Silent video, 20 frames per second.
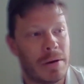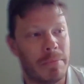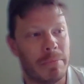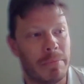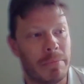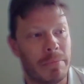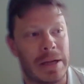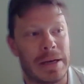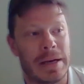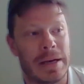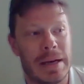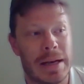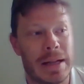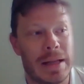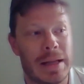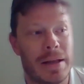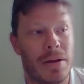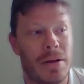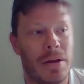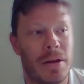But
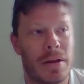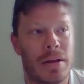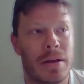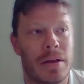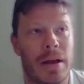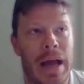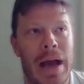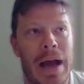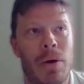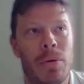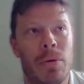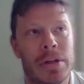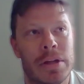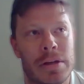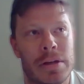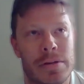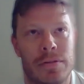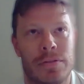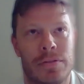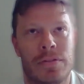how
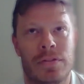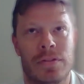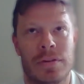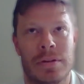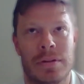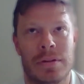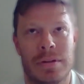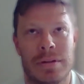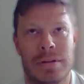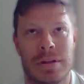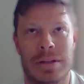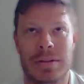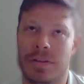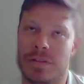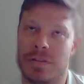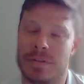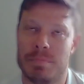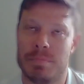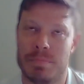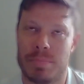does, and
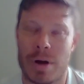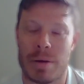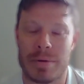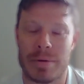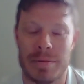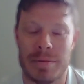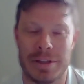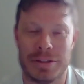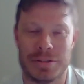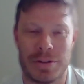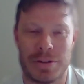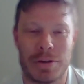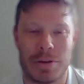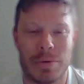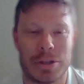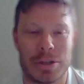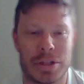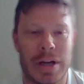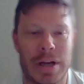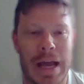this is probably going to be a trick
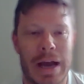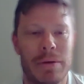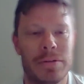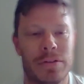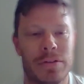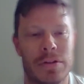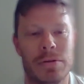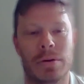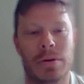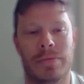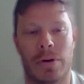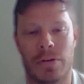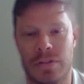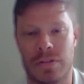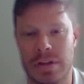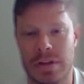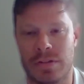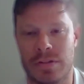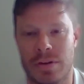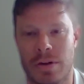question, how does the
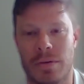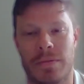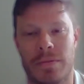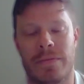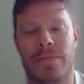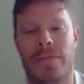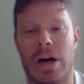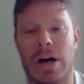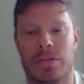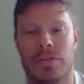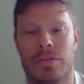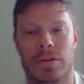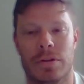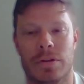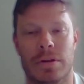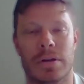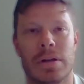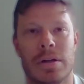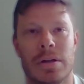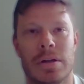university itself
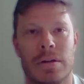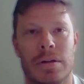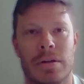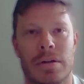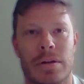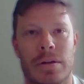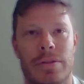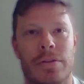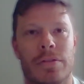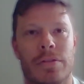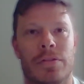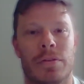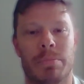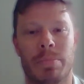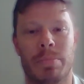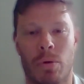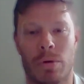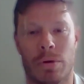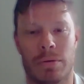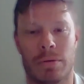foster the
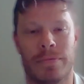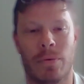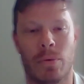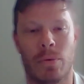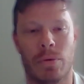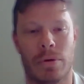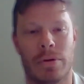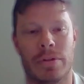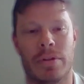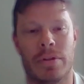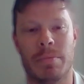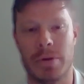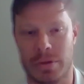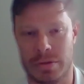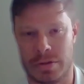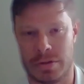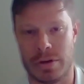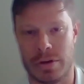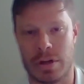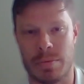support for the
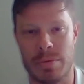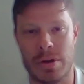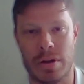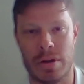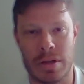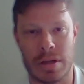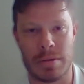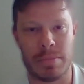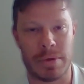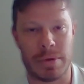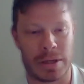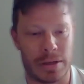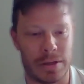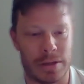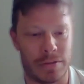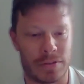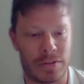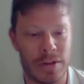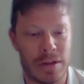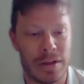military community?
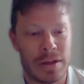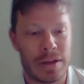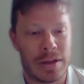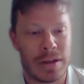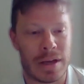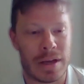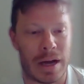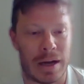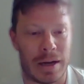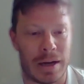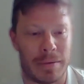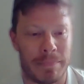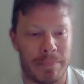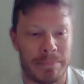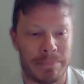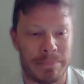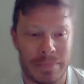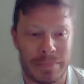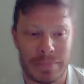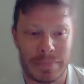Because
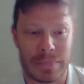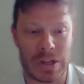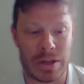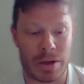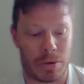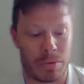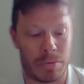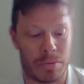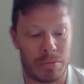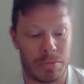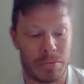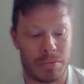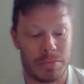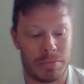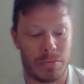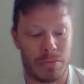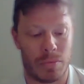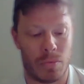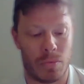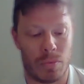
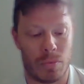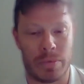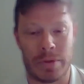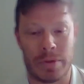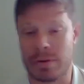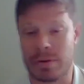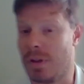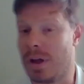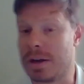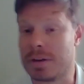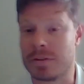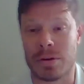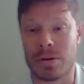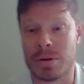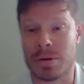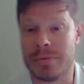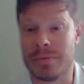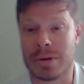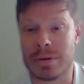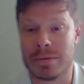there's a lot of
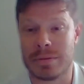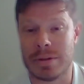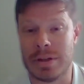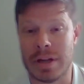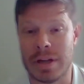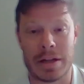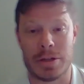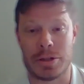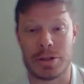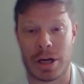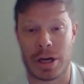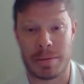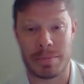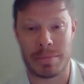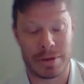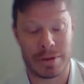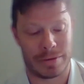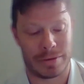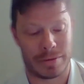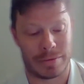turnover in any job.
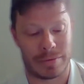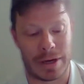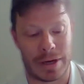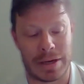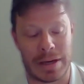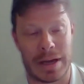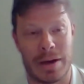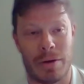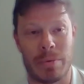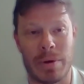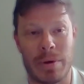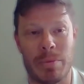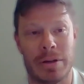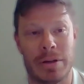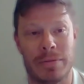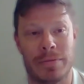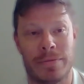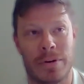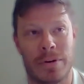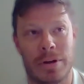Right now, we went
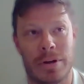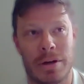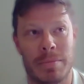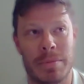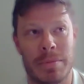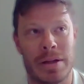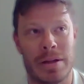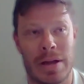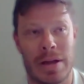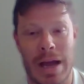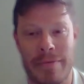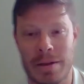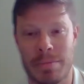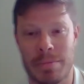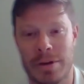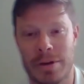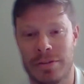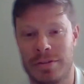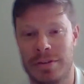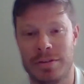from having a
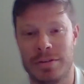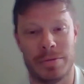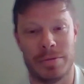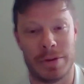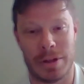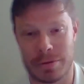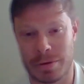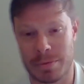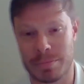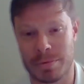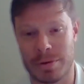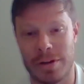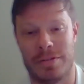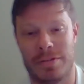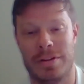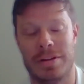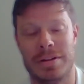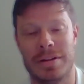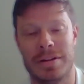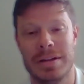president to an interim
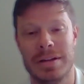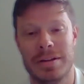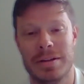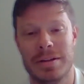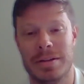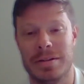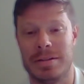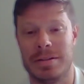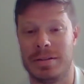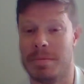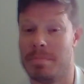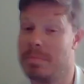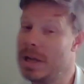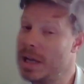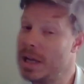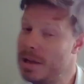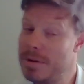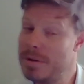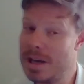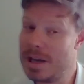president to
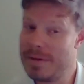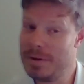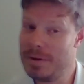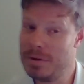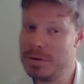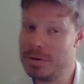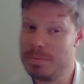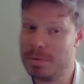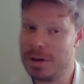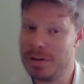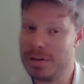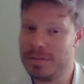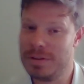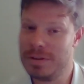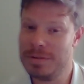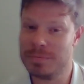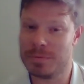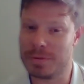maybe having a new president.